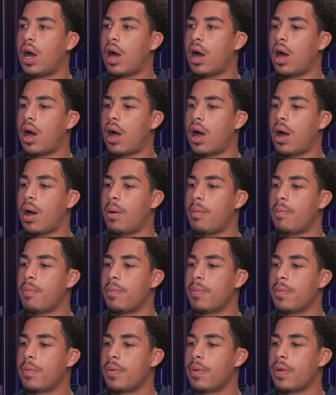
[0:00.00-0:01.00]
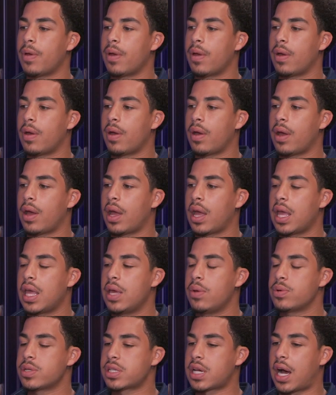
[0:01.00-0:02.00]
um,
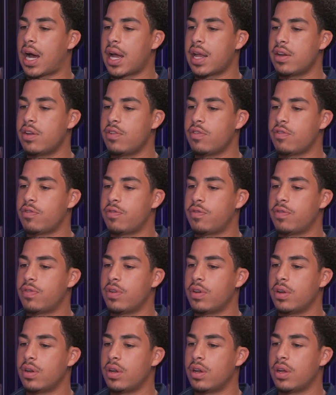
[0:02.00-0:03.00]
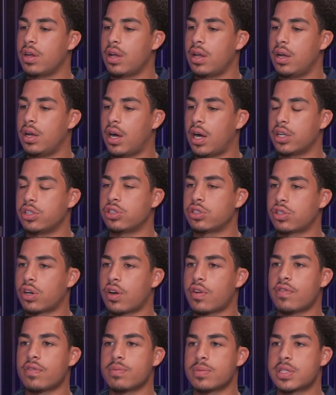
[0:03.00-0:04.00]
he was kind of
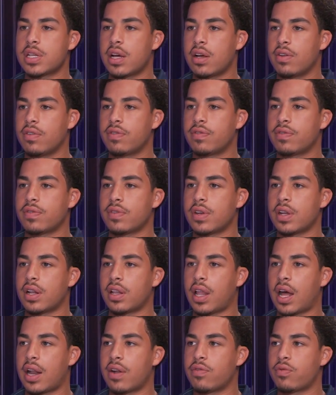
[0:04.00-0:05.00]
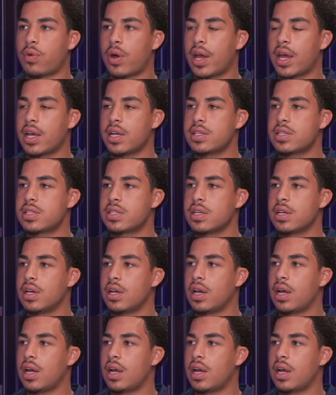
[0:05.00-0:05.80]
unsure of himself in a lot of ways.